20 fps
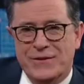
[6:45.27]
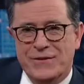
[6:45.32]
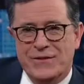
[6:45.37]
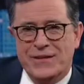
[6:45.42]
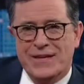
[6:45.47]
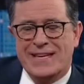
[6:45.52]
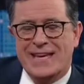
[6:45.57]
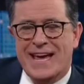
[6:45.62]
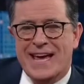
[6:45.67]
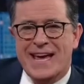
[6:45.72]
The
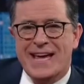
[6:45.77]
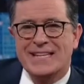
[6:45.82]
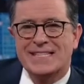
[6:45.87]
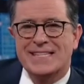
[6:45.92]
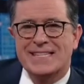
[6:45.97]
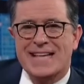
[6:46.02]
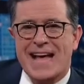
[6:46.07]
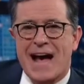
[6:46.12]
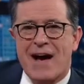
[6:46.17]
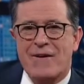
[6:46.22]
Keys is
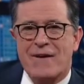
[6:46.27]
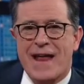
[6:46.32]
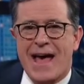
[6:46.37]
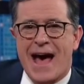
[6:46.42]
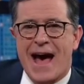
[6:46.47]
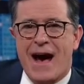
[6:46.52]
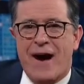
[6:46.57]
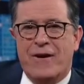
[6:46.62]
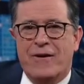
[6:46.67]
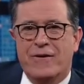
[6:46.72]
out
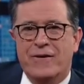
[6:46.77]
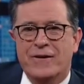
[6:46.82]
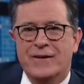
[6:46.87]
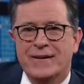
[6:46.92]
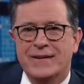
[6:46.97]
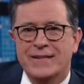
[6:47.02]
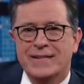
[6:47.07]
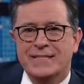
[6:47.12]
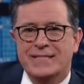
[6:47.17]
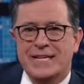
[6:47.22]
now.
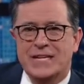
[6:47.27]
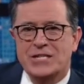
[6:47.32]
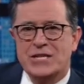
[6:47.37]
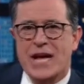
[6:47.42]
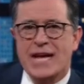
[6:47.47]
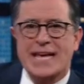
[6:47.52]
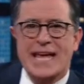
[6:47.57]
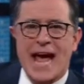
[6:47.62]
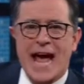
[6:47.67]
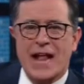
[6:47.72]
DJ
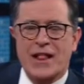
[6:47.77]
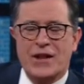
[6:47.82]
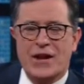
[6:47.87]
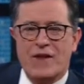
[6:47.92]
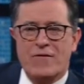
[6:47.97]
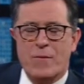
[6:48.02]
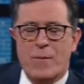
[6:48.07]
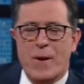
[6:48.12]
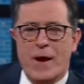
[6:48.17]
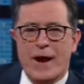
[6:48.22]
Khaled,
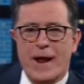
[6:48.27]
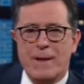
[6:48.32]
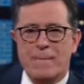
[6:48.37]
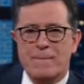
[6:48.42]
everybody.